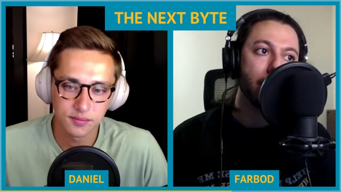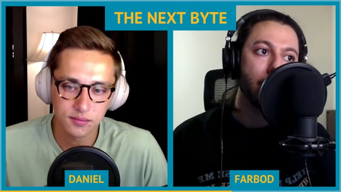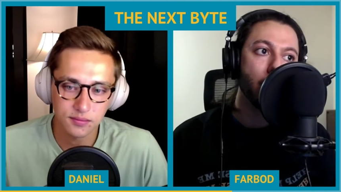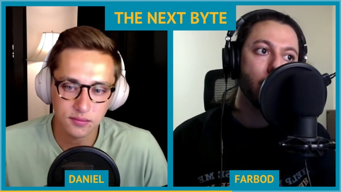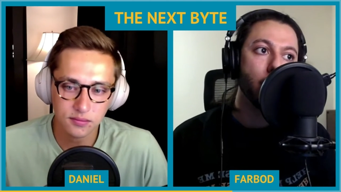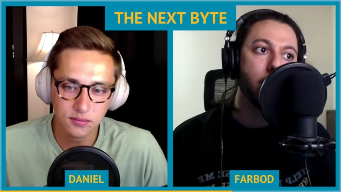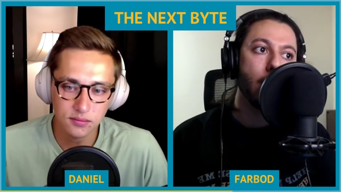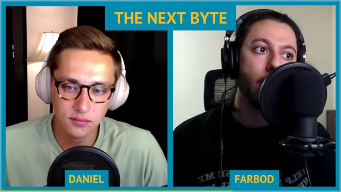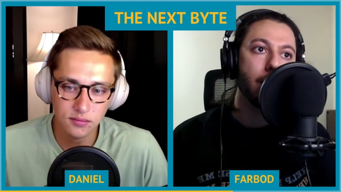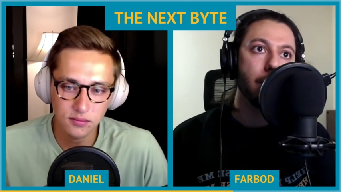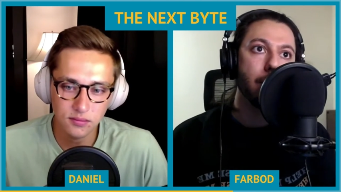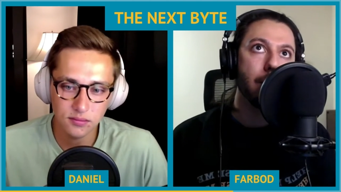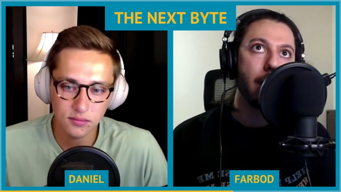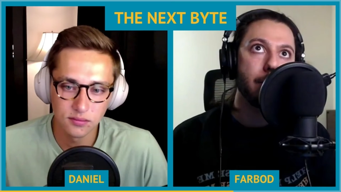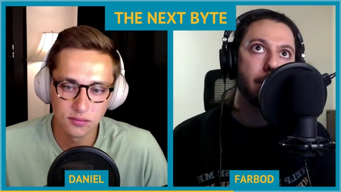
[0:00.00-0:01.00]
Speaker 1: what
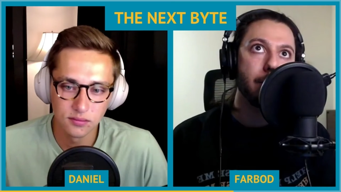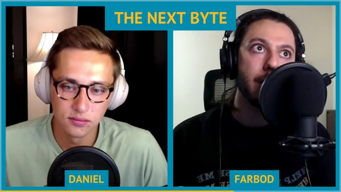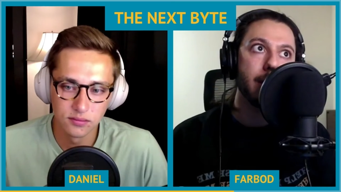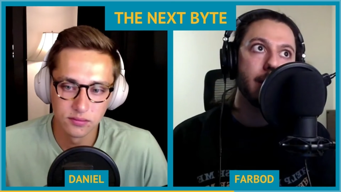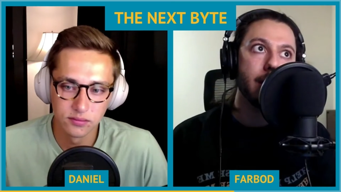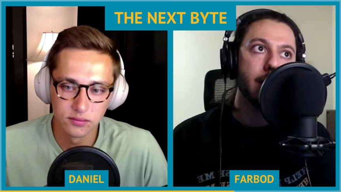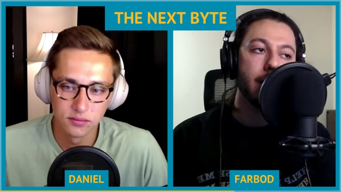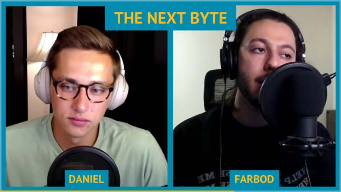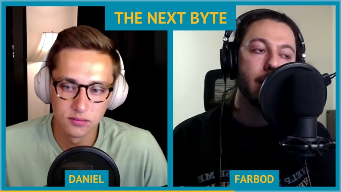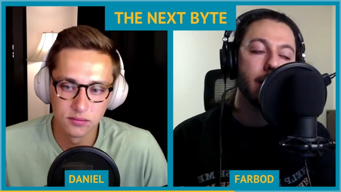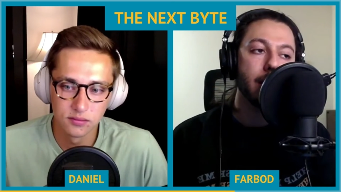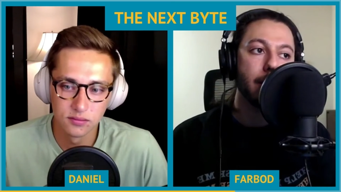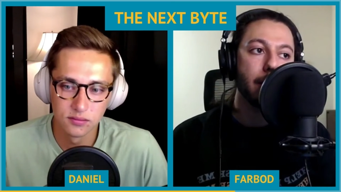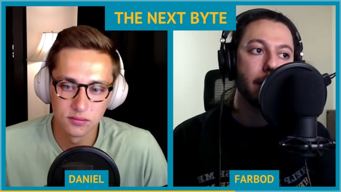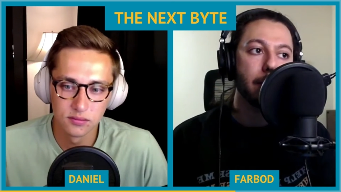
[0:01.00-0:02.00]

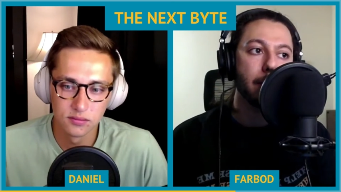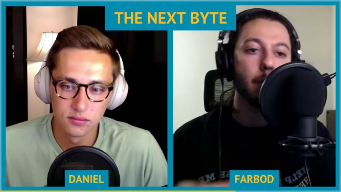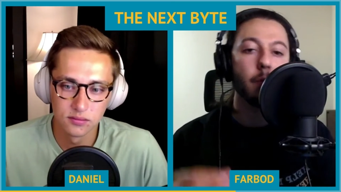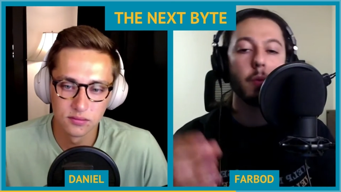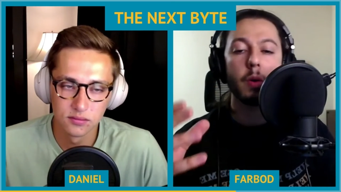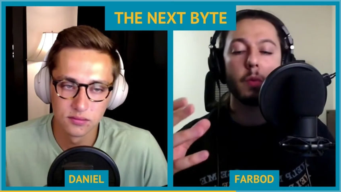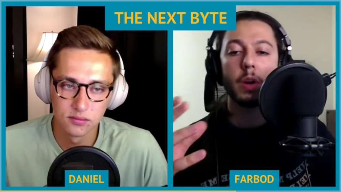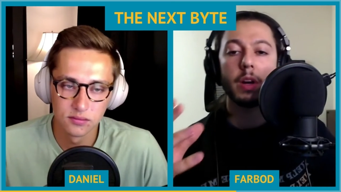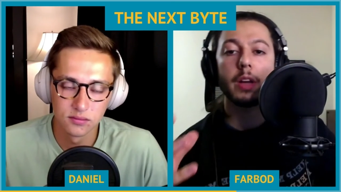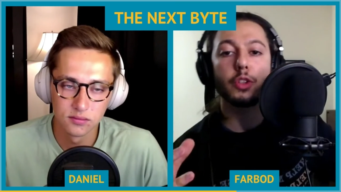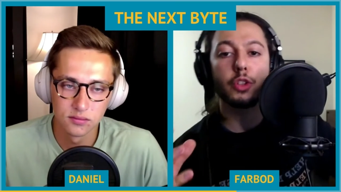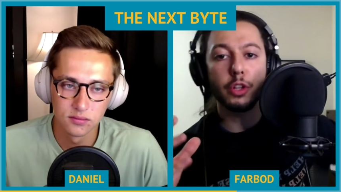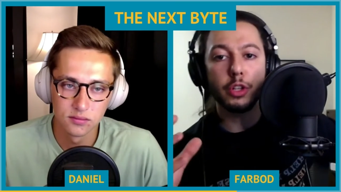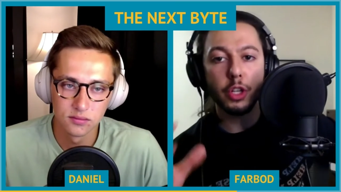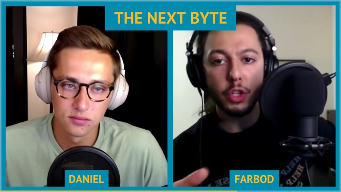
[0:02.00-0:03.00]
a
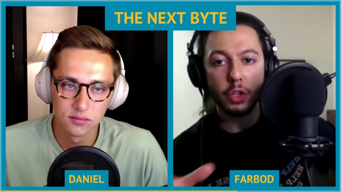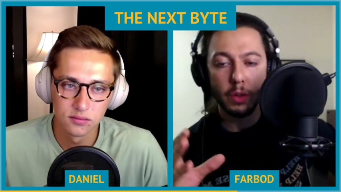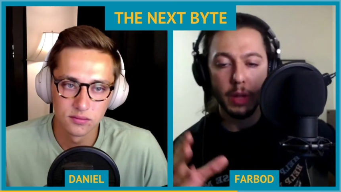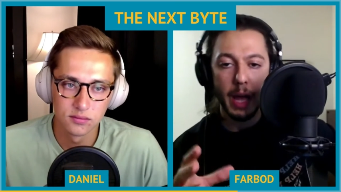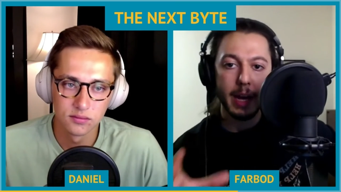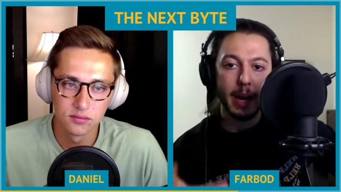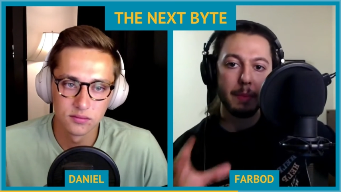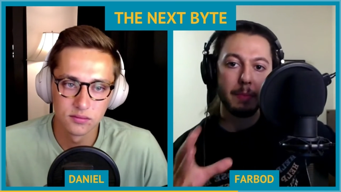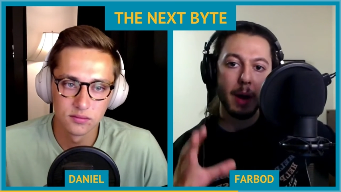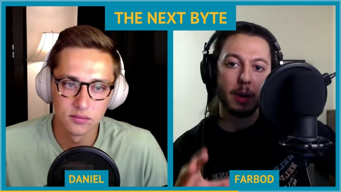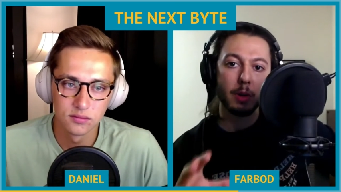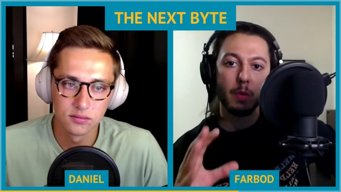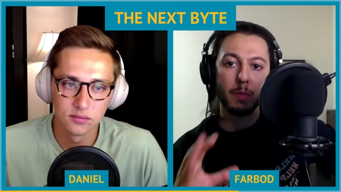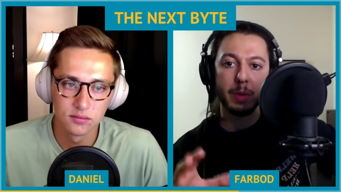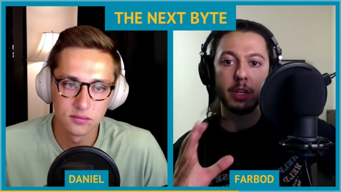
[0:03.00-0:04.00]
traditional AI
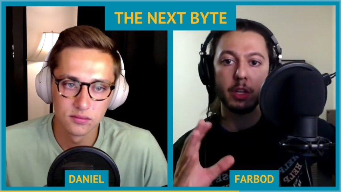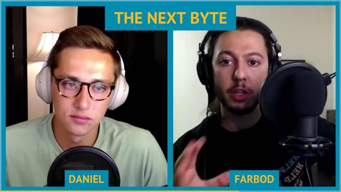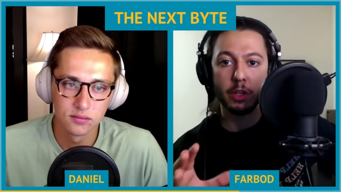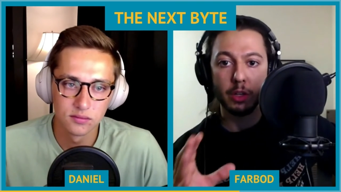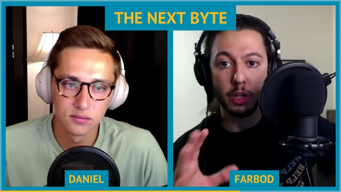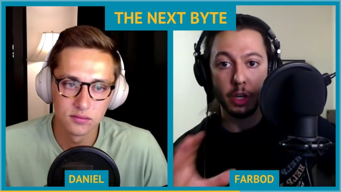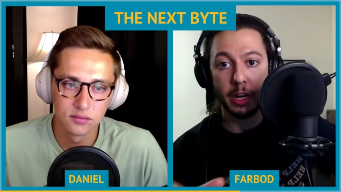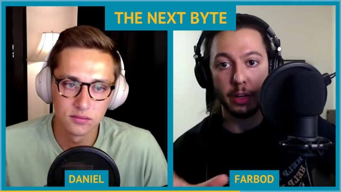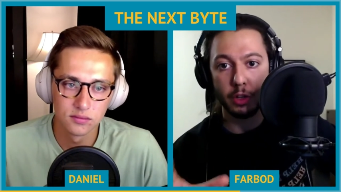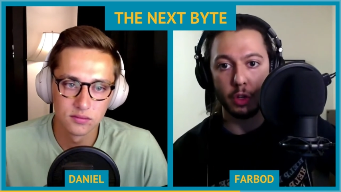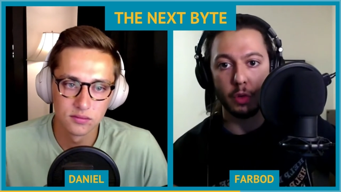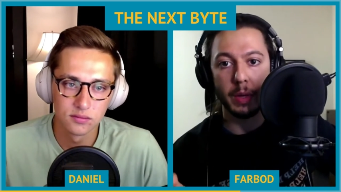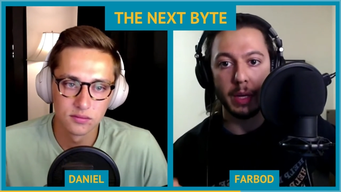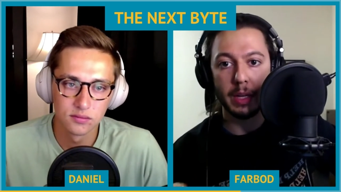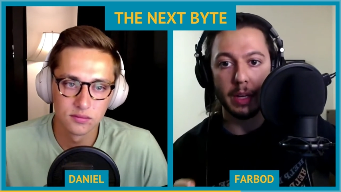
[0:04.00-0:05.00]
model would be good at
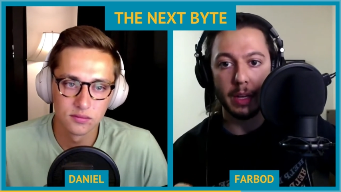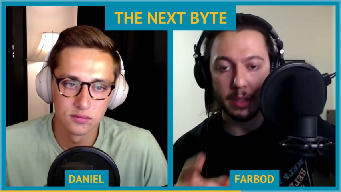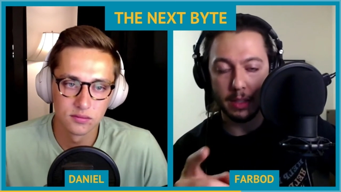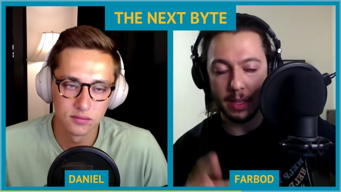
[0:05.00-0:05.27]
doing.